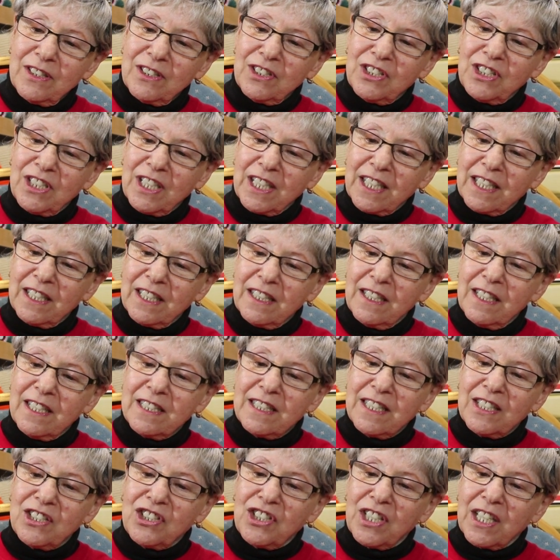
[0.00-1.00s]
Or a chicken.
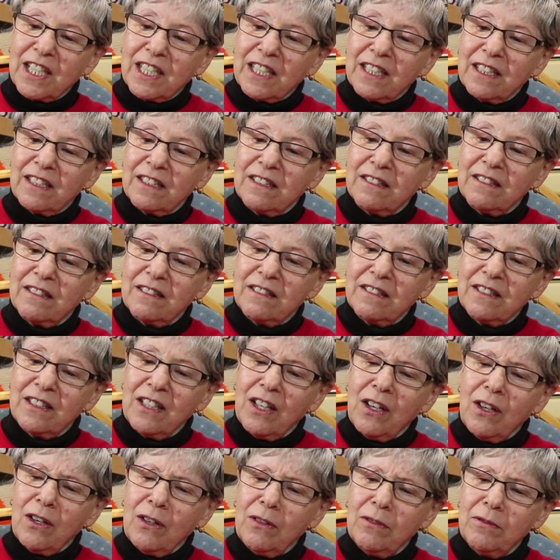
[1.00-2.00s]
It's a chicken.
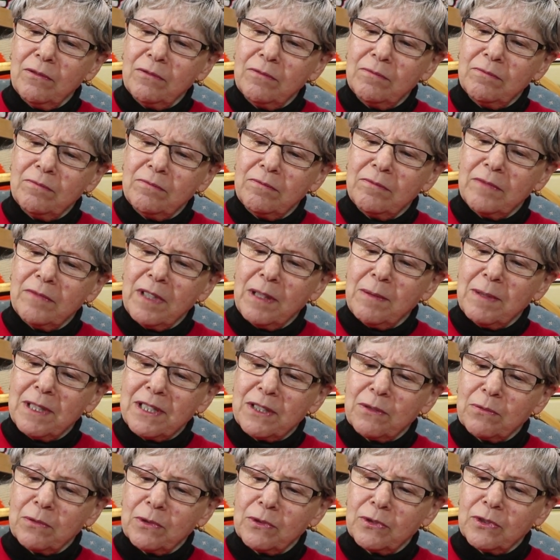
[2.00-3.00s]
No, maybe
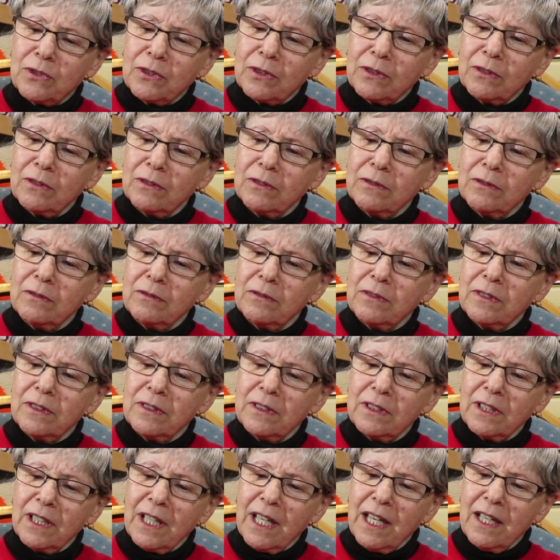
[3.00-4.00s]
it's a rooster.
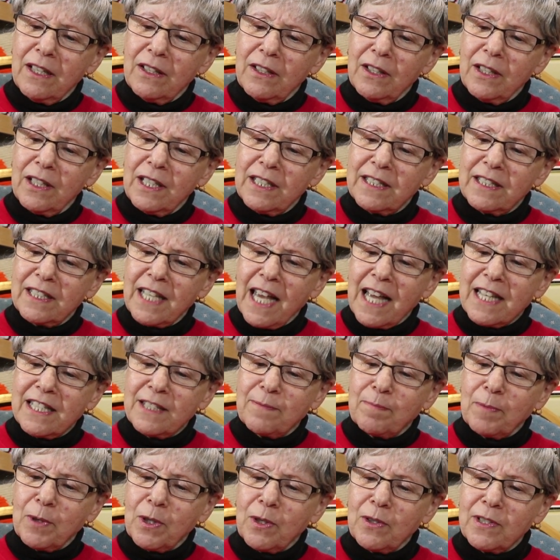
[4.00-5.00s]
Oh, uh, It's got
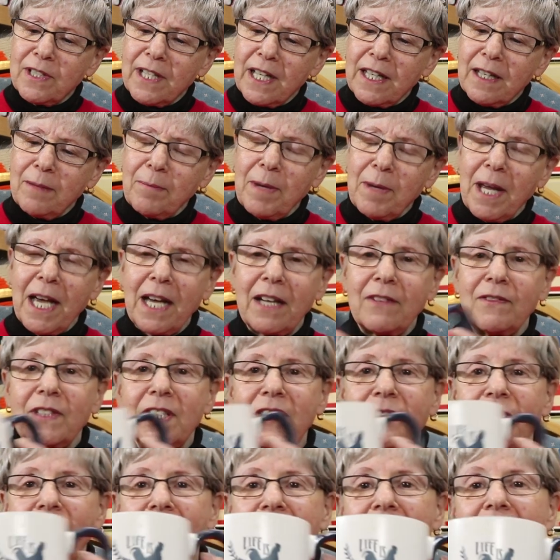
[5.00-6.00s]
spurs on the back of
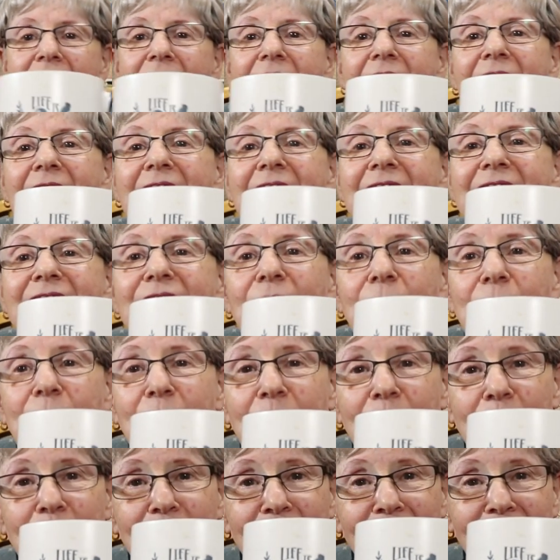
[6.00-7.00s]
his feet. it's a
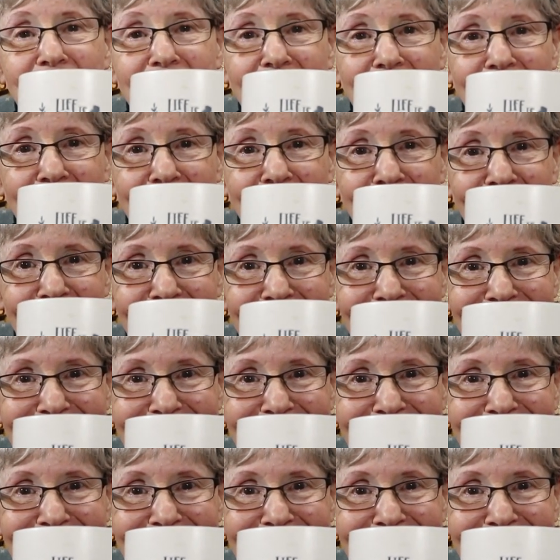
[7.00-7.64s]
rooster.